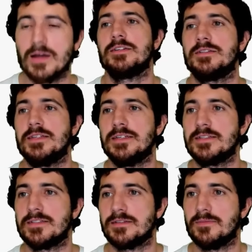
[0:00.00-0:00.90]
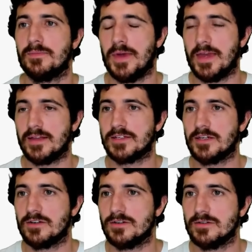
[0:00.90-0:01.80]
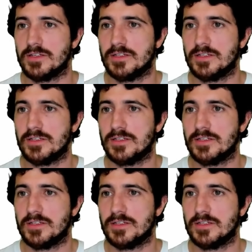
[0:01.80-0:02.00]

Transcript: there is this page here,